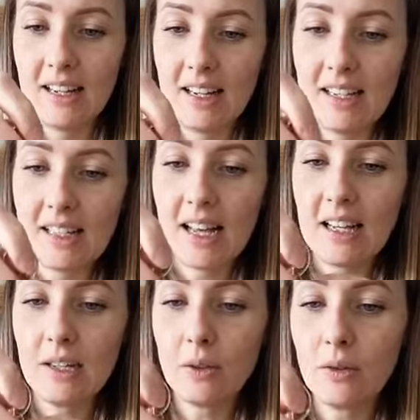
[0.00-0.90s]
is our
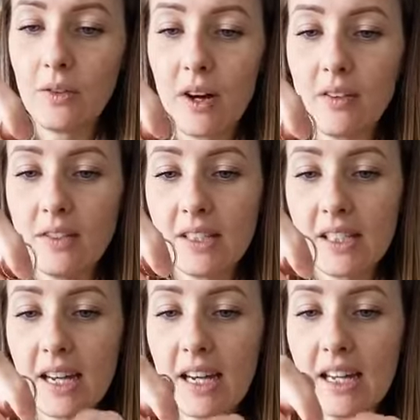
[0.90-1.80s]
little Father's
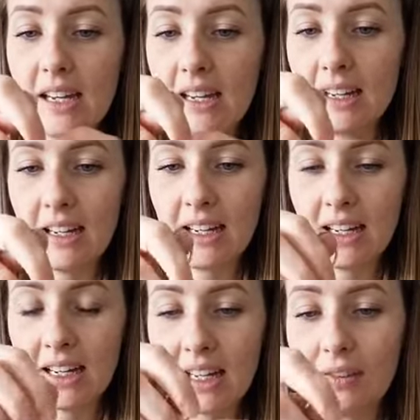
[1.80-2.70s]
Day
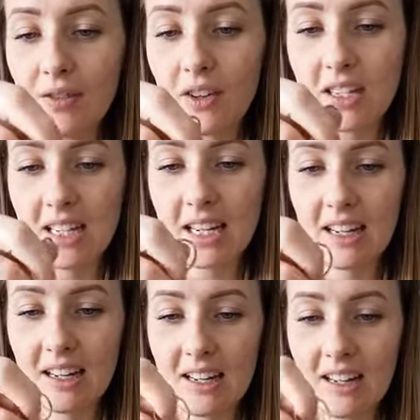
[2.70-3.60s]
gift idea,
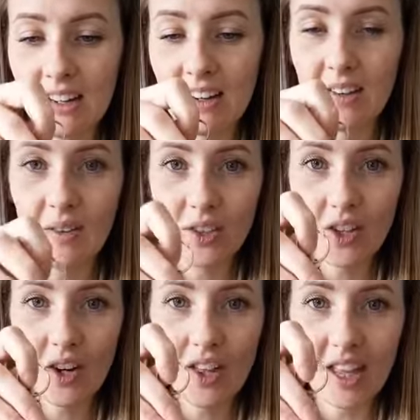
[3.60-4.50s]
which
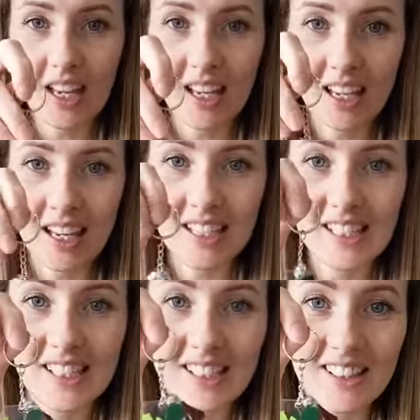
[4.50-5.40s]
I think is
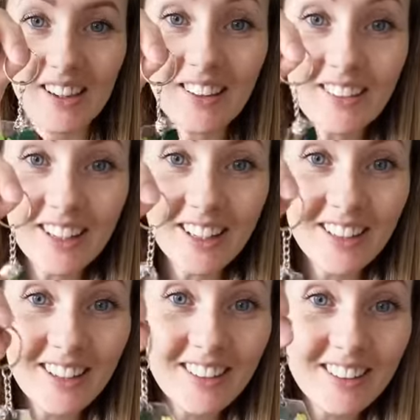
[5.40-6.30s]
so
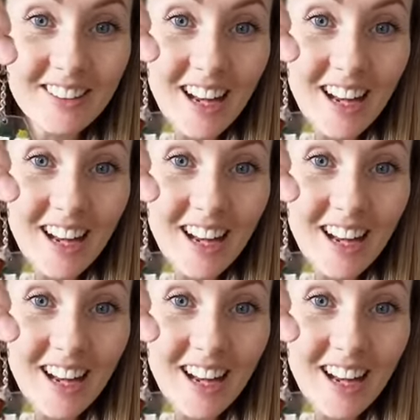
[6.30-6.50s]
cute.